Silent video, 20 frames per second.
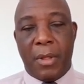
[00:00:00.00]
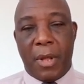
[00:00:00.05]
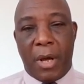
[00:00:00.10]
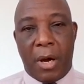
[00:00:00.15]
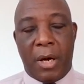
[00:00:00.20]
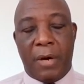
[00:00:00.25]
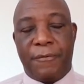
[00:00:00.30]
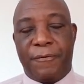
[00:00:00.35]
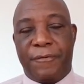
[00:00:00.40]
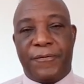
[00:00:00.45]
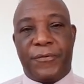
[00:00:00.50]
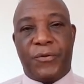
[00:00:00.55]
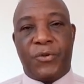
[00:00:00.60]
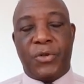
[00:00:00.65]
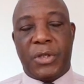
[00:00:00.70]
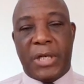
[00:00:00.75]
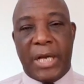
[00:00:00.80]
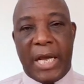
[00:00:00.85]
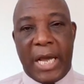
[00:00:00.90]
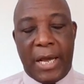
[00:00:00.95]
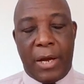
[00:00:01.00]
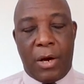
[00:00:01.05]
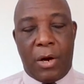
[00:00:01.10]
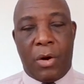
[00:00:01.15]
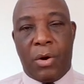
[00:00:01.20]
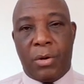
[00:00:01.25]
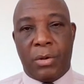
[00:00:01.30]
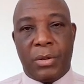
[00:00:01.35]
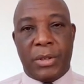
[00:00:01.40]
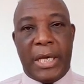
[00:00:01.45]
On today,
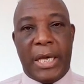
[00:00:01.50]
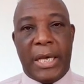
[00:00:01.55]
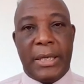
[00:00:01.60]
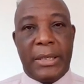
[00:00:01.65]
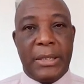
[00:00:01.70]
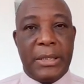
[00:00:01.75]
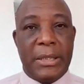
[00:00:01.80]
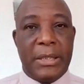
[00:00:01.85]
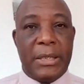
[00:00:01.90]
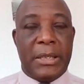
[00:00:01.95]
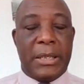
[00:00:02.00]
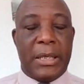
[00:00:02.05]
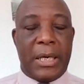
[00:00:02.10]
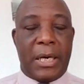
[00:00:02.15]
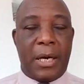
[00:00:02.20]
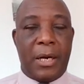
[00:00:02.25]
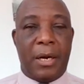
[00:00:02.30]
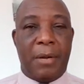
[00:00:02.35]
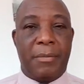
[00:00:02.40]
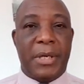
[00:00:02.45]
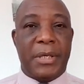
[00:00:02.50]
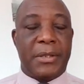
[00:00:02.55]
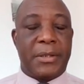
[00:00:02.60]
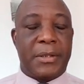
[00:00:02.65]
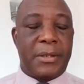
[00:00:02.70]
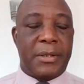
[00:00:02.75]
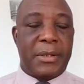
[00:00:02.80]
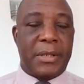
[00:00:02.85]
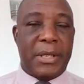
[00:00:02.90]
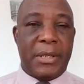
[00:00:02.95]
all the
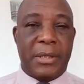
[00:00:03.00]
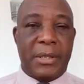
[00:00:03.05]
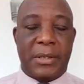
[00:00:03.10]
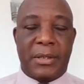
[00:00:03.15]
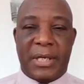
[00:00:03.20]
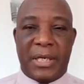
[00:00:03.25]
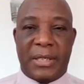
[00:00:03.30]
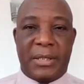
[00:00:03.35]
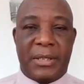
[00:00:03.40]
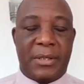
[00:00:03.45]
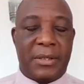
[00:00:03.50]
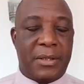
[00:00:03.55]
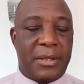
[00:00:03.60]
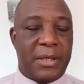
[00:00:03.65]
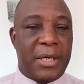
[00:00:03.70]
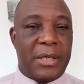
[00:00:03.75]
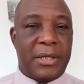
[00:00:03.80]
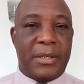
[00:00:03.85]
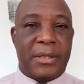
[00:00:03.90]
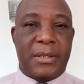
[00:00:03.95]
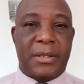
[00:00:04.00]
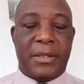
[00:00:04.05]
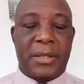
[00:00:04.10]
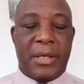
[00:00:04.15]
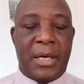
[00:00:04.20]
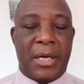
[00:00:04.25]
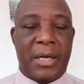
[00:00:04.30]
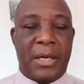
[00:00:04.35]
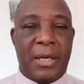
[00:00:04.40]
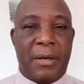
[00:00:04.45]
economists and statistics
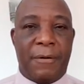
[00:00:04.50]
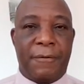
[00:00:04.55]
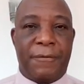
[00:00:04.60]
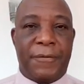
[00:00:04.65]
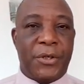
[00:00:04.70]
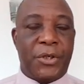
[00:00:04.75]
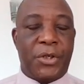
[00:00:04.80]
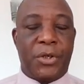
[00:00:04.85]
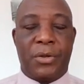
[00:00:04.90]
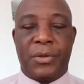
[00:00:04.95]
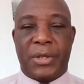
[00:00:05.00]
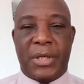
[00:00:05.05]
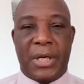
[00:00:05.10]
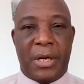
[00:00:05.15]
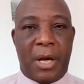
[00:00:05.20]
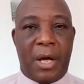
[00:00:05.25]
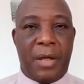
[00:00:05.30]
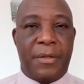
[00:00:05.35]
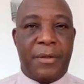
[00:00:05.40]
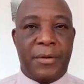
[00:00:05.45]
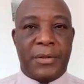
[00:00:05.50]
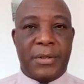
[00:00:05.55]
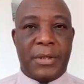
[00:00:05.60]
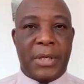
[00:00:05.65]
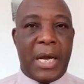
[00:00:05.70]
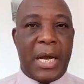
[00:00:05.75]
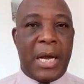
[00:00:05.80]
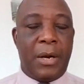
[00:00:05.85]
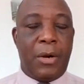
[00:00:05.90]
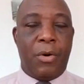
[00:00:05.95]
officials and others
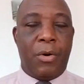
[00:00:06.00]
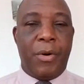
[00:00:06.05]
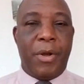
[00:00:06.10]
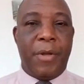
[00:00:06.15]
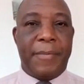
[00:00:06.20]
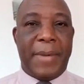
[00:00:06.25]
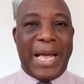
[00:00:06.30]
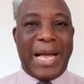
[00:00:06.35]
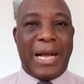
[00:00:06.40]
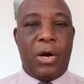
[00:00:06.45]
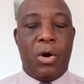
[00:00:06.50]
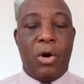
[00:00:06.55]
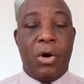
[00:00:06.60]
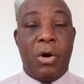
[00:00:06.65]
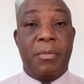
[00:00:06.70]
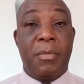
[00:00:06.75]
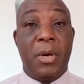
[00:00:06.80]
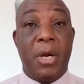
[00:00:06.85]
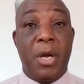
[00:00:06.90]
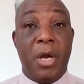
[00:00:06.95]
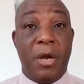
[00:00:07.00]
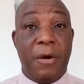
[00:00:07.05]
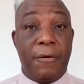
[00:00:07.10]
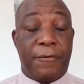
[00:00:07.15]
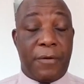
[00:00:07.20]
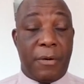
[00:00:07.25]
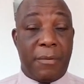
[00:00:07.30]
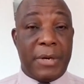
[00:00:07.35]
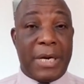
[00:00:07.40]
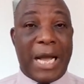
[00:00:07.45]
are going back home
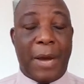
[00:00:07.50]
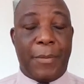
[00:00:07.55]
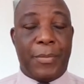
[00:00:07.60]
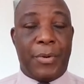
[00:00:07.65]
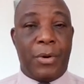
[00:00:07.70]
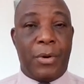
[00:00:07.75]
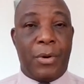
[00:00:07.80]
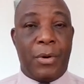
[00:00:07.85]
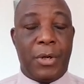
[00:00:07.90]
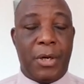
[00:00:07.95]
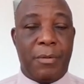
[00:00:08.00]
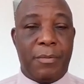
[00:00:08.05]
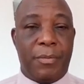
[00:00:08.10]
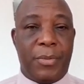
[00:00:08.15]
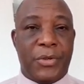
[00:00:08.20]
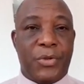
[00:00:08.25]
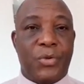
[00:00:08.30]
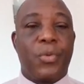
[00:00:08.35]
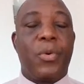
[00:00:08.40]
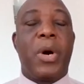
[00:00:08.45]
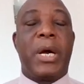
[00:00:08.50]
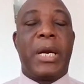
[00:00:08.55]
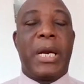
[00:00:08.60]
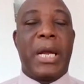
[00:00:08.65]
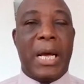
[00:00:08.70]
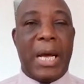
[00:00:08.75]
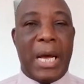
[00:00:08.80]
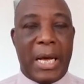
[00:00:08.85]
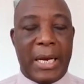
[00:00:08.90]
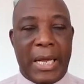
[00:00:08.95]
from Gaborone in
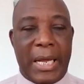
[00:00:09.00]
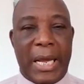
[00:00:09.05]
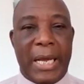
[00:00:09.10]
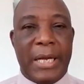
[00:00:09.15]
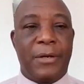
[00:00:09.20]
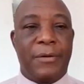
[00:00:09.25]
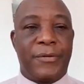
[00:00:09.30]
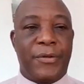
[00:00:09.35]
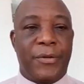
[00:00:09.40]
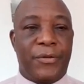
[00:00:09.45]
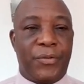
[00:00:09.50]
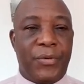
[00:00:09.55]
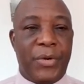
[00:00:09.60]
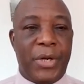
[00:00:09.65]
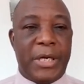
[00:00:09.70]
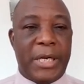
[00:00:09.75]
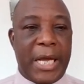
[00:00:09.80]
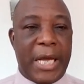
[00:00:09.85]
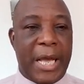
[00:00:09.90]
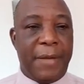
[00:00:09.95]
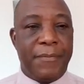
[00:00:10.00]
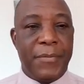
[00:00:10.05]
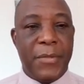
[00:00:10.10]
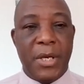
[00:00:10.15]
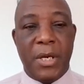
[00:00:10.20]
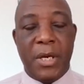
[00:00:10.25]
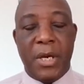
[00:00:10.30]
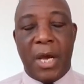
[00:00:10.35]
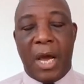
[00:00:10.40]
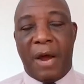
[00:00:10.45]
Botswana at the end of the 3-day
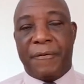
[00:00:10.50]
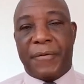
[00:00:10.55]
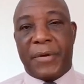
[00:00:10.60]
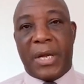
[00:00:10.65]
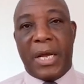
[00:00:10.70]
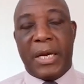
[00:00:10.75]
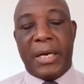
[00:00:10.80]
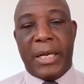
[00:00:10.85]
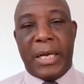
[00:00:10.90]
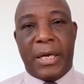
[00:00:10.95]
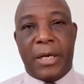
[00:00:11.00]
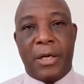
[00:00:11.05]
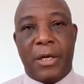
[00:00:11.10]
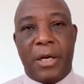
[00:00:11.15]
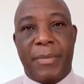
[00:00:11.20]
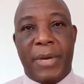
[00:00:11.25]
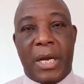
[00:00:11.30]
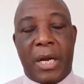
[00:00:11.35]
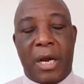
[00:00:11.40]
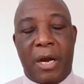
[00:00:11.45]
African Economic